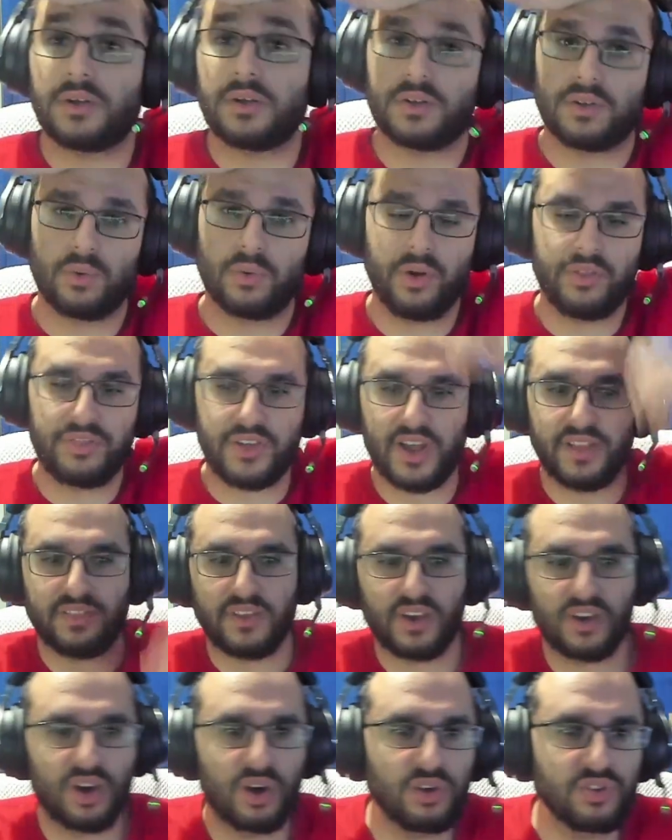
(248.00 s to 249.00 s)
With that,
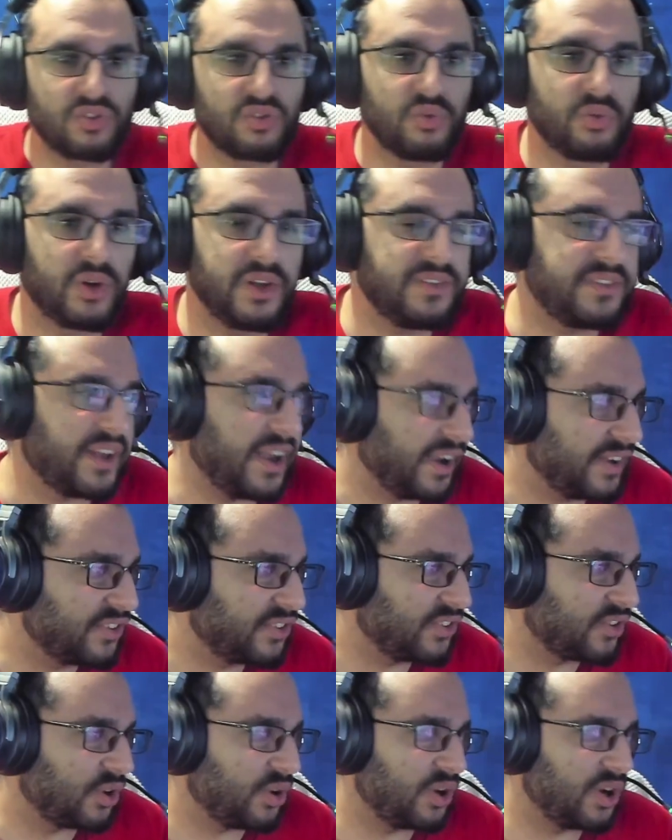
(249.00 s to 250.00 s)
they go to a tech
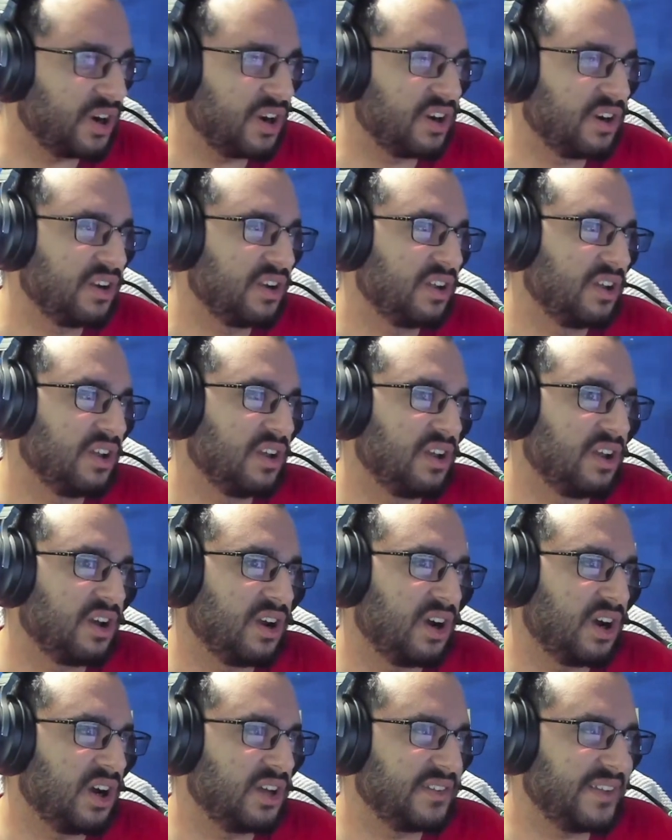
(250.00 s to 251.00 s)
store,
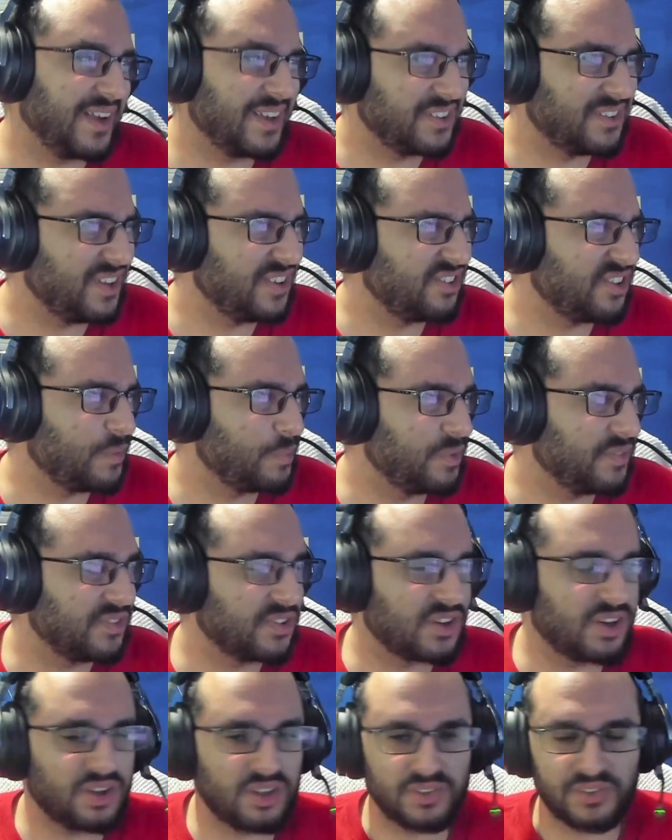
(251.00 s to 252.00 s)
tech station, I believe it's
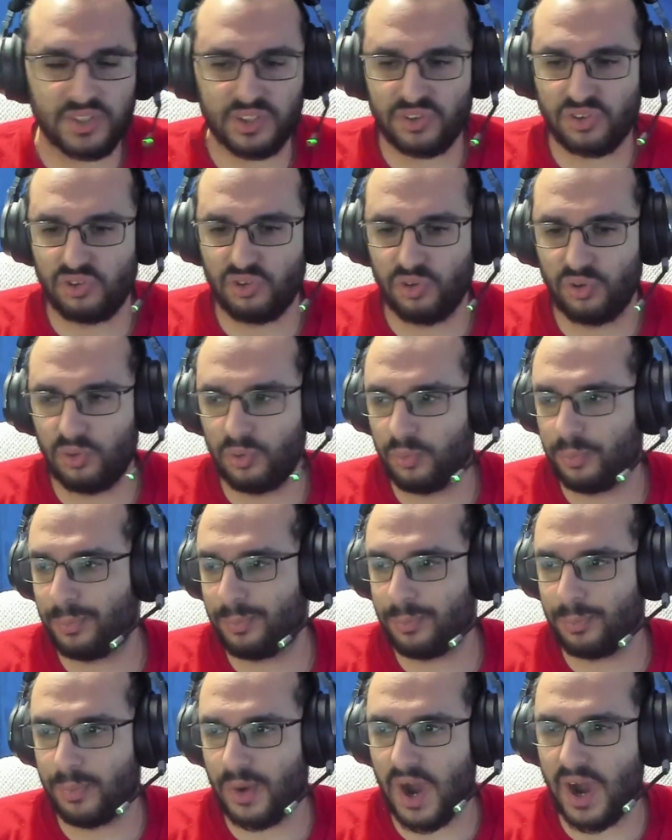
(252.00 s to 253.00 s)
called, to
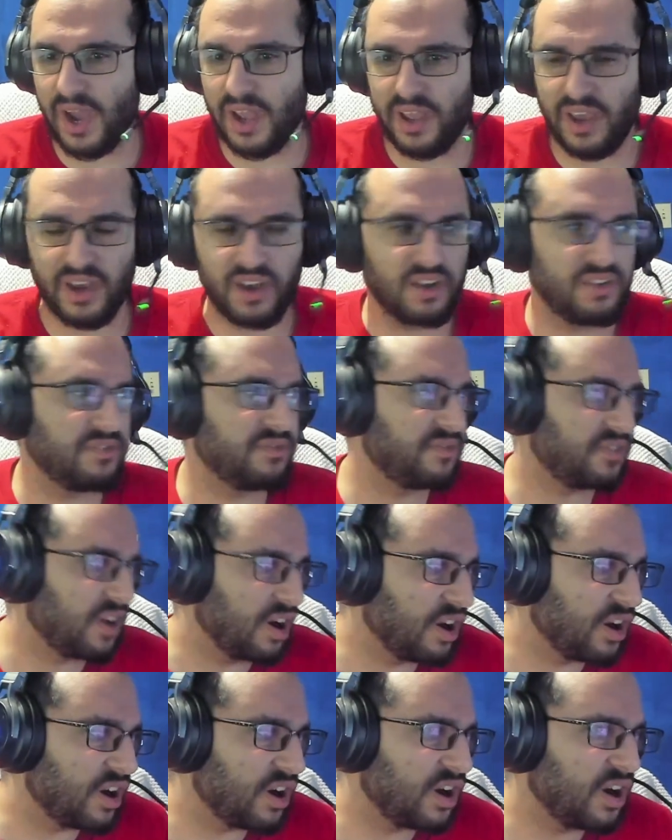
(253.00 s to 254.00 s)
buy a
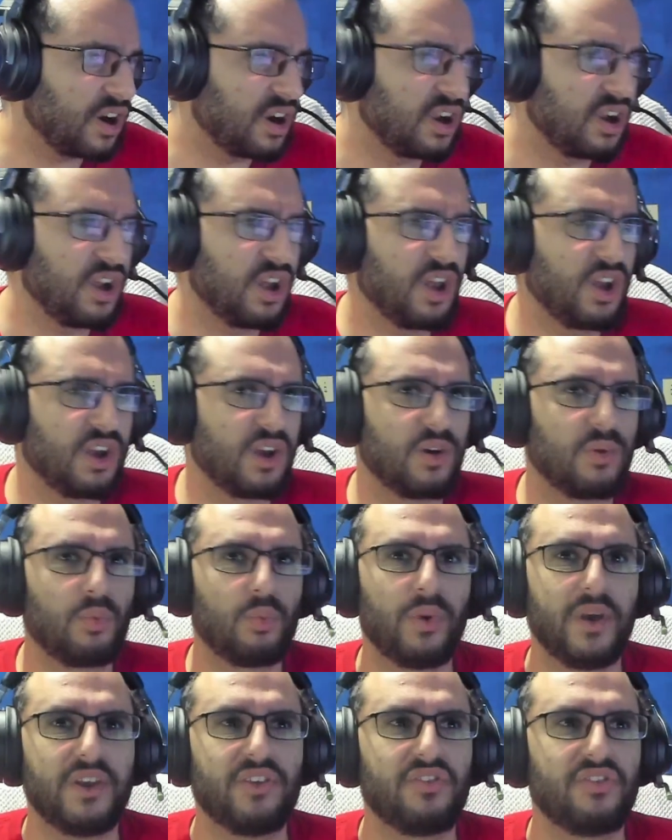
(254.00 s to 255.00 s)
converter,
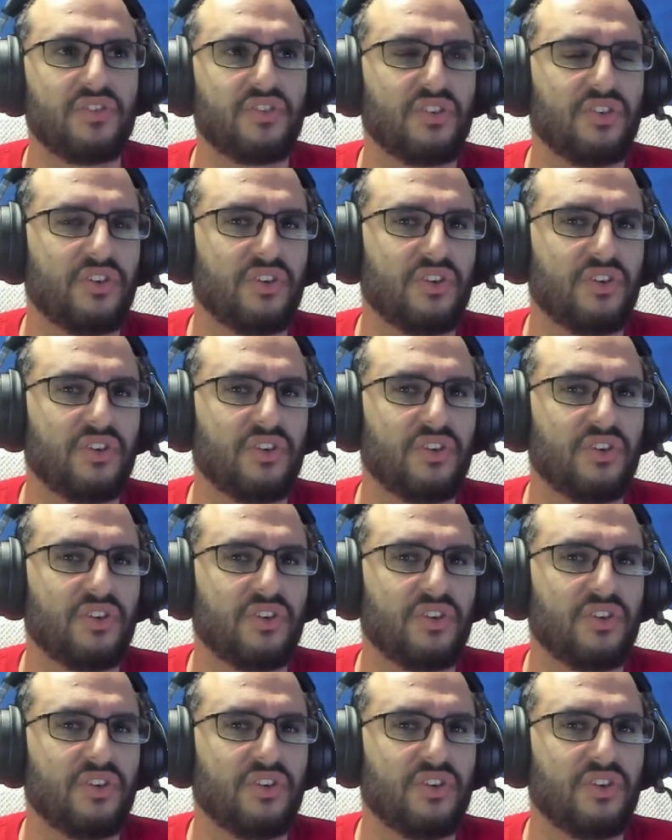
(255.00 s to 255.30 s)
which